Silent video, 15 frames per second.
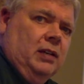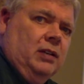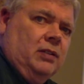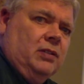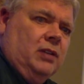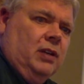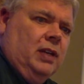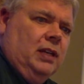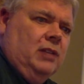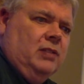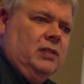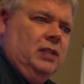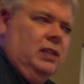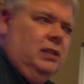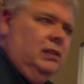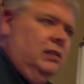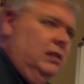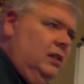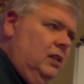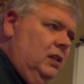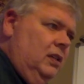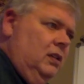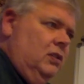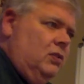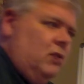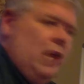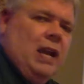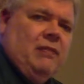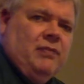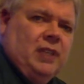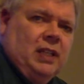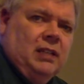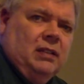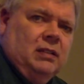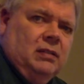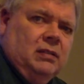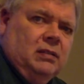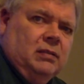You're starting to see drafting.